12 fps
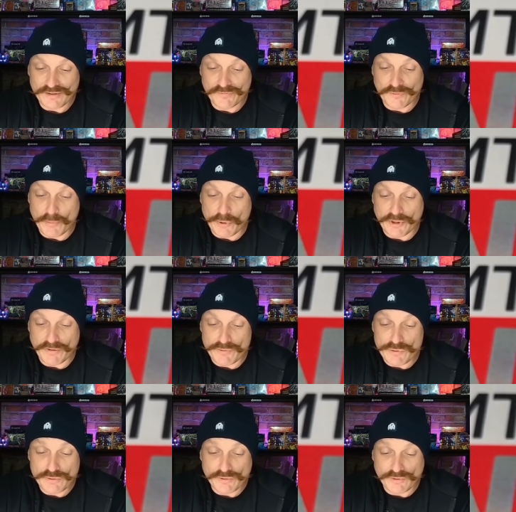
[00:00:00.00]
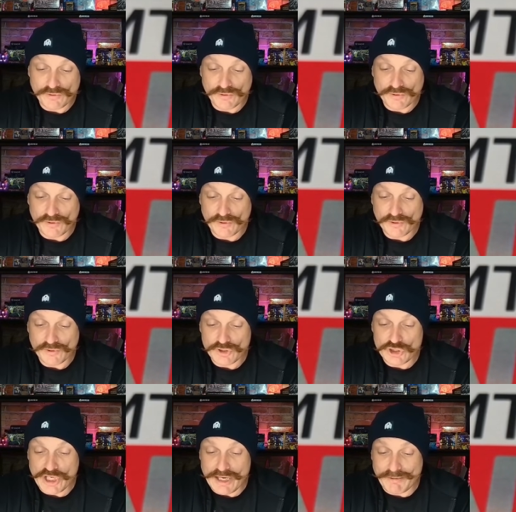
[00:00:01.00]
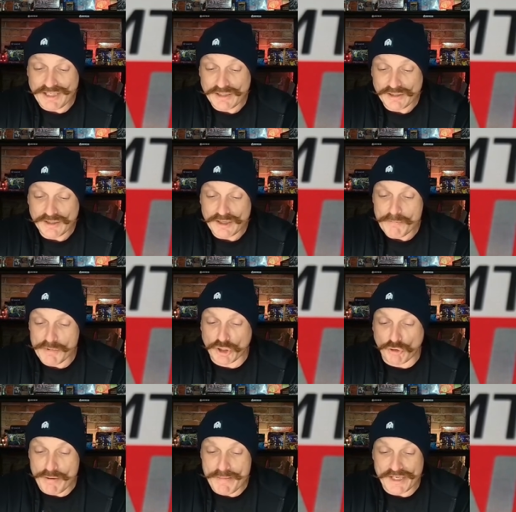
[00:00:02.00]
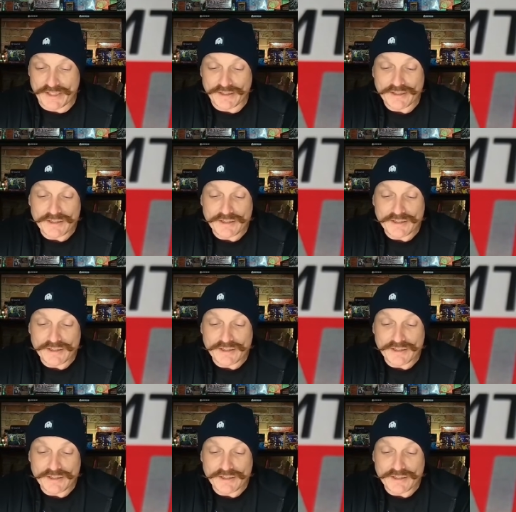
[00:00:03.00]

Foreboding Runes. Jamie McCrimmon.